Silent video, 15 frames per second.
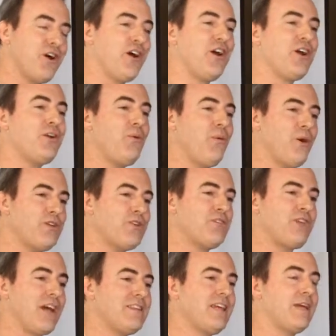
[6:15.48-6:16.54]
Third, which
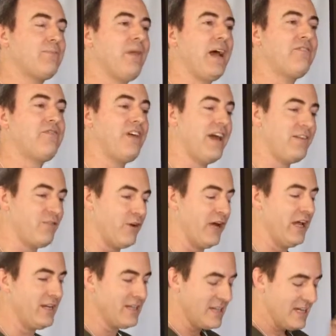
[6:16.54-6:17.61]
is I think my
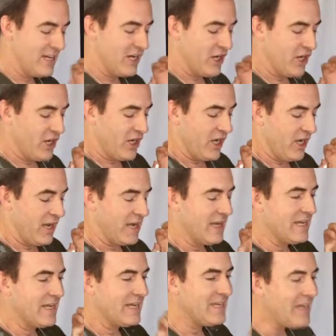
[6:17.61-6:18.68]
favorite,
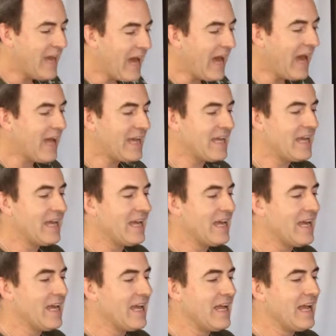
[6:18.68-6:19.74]
yeah,
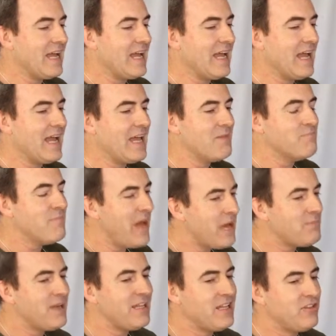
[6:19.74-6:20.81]

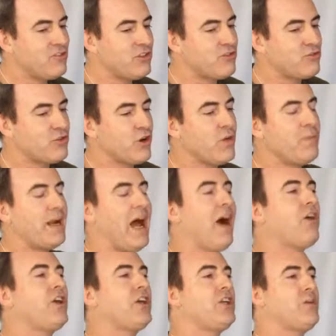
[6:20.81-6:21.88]
maybe this is true, but
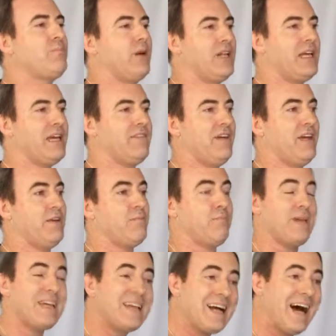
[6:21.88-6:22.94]
how can you believe it?
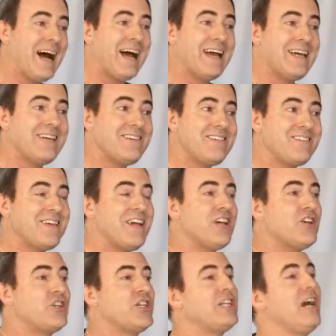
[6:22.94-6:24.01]
Because
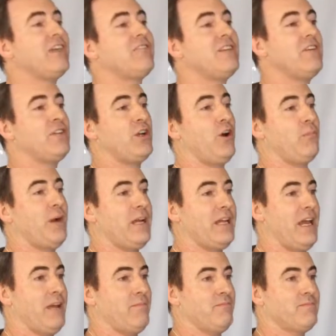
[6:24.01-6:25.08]
she doesn't even know
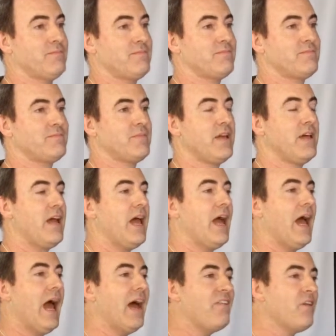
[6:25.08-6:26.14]
my name.
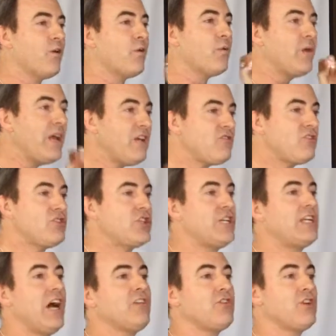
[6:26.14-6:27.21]
And the reason
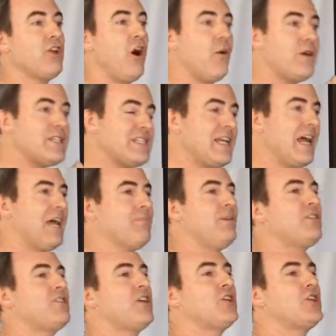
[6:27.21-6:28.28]
she doesn't know his
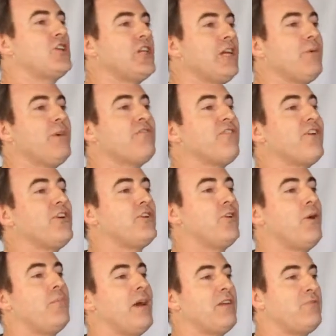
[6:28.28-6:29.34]
name is because she referred
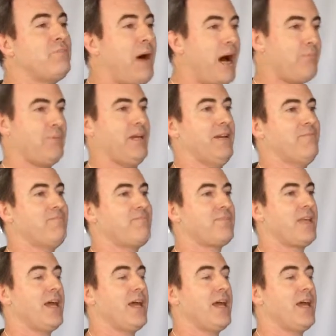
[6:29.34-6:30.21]
to him as Poppy.